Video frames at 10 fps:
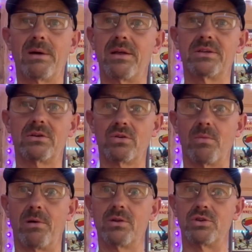about this. I do
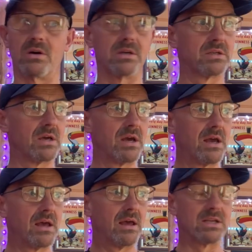apologise.
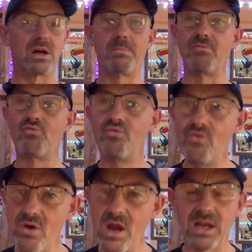It's like I've been
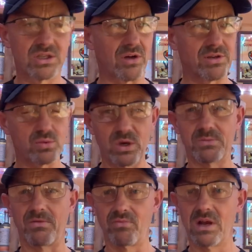really tired. This week's
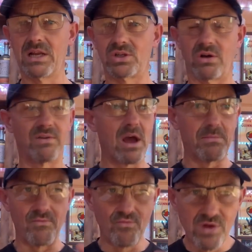been really tough. I've
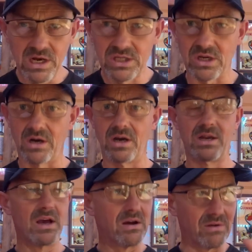been really
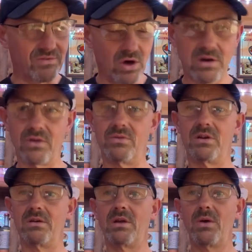tired. We've gone
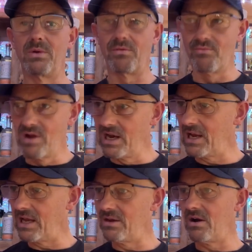London, had a really
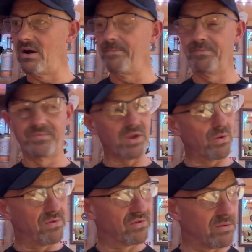late night.
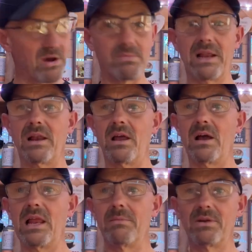We've come home a little
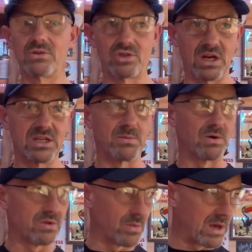earlier because Jenny's a bit
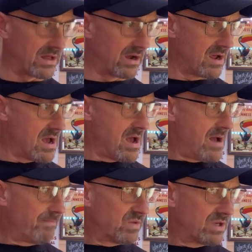under the weather.
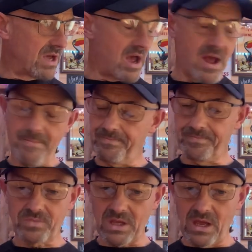And
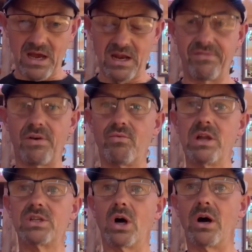I feel
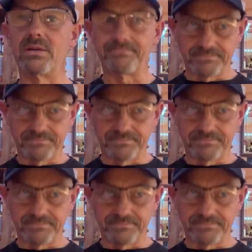really tired.